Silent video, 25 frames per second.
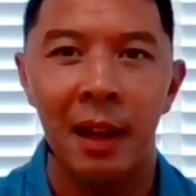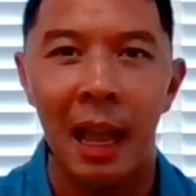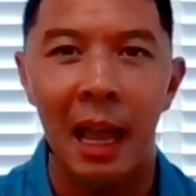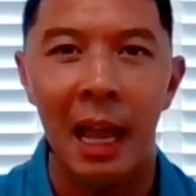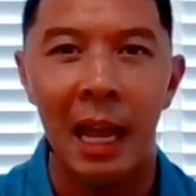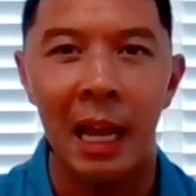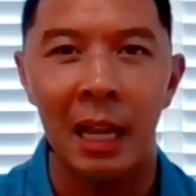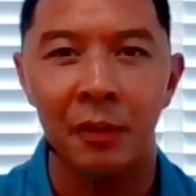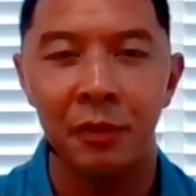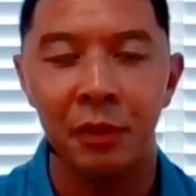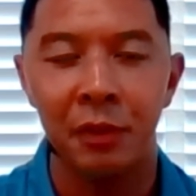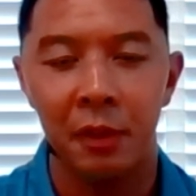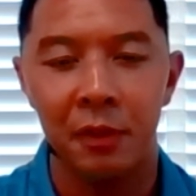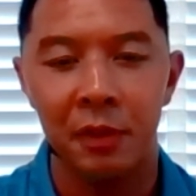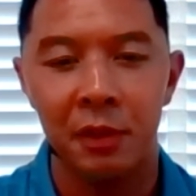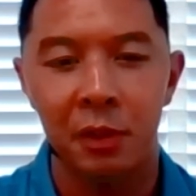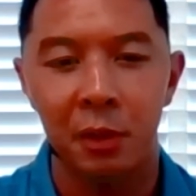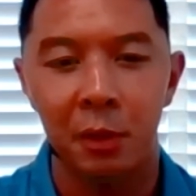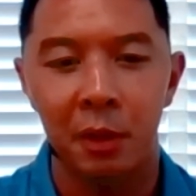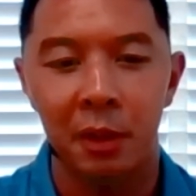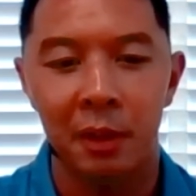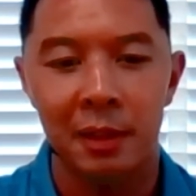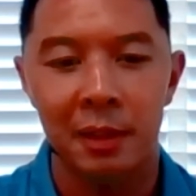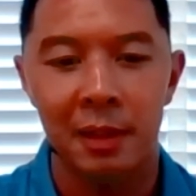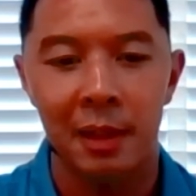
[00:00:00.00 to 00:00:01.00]
a handful of
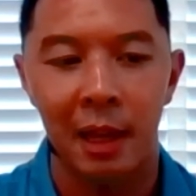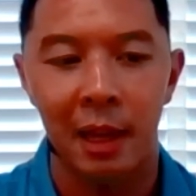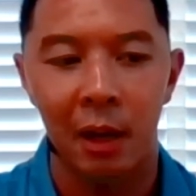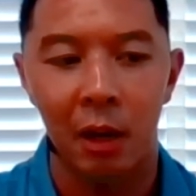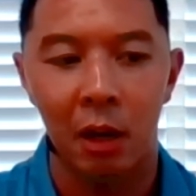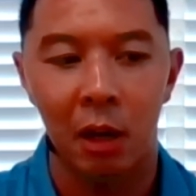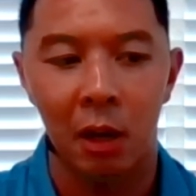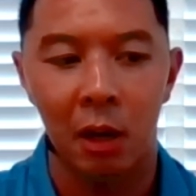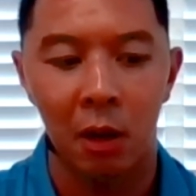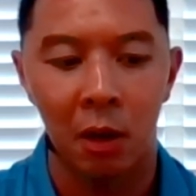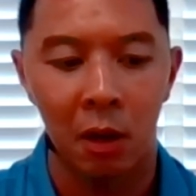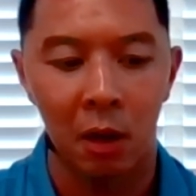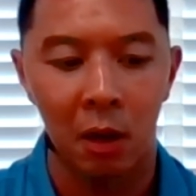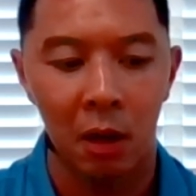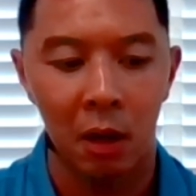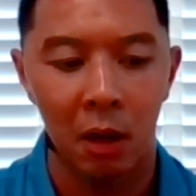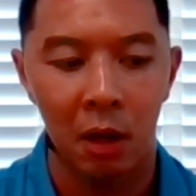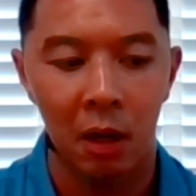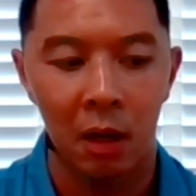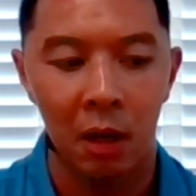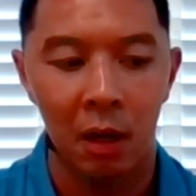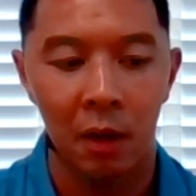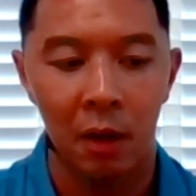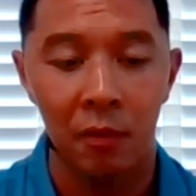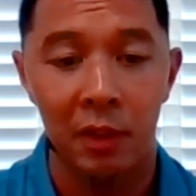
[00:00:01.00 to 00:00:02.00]
students that
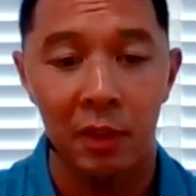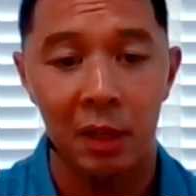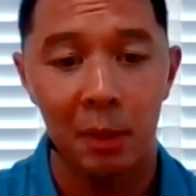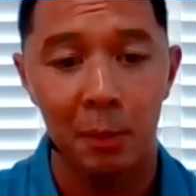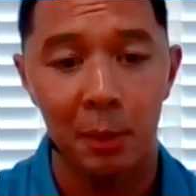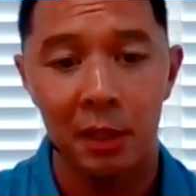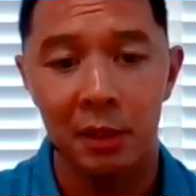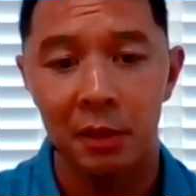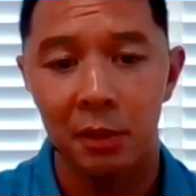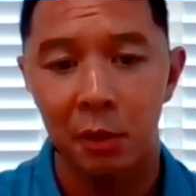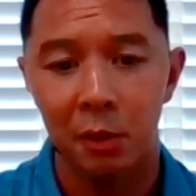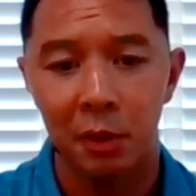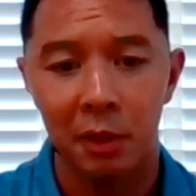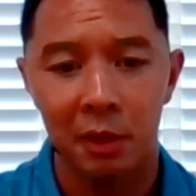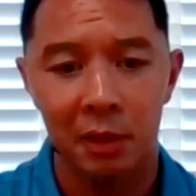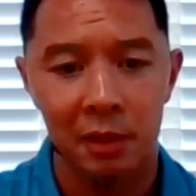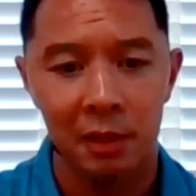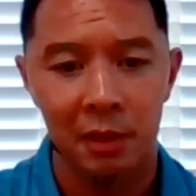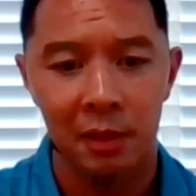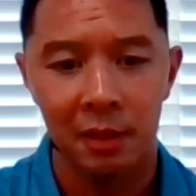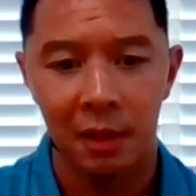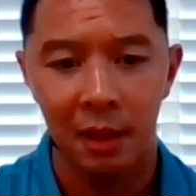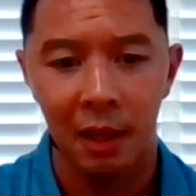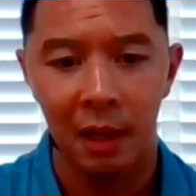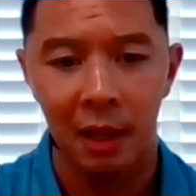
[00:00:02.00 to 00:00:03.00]
are Vietnamese
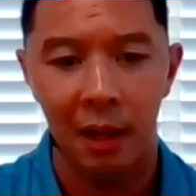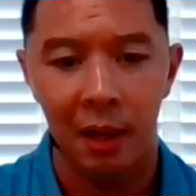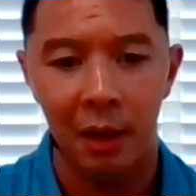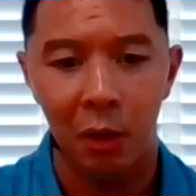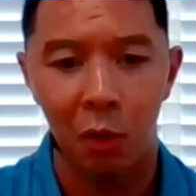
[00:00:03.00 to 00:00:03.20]
students uh,